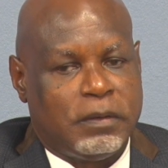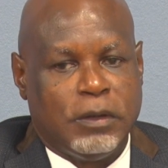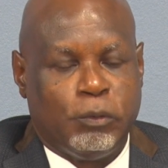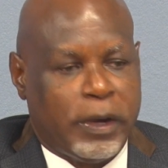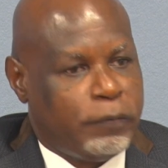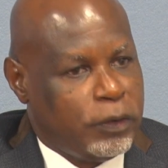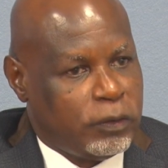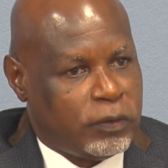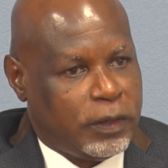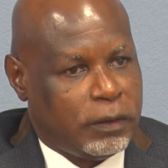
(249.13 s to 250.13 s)
The
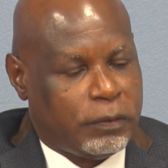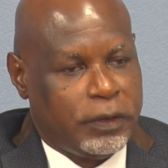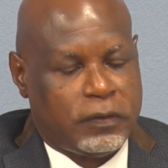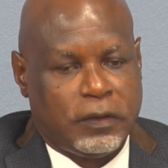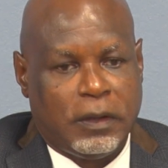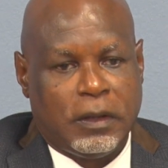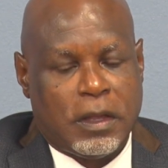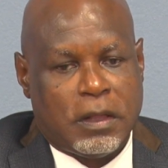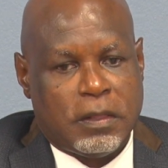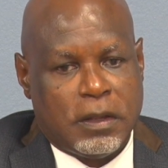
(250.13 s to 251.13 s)
revenues increased.
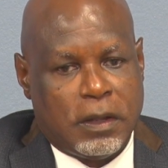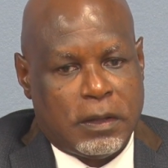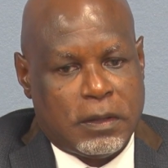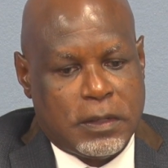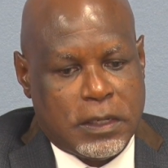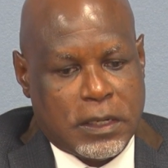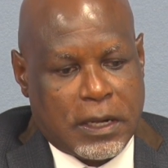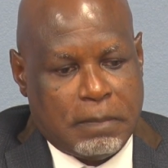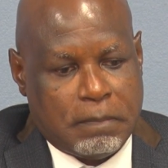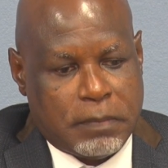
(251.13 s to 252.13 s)

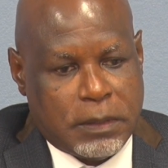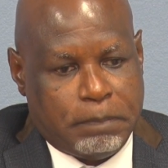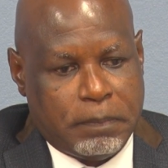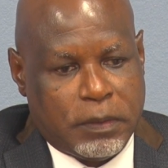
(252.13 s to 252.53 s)
The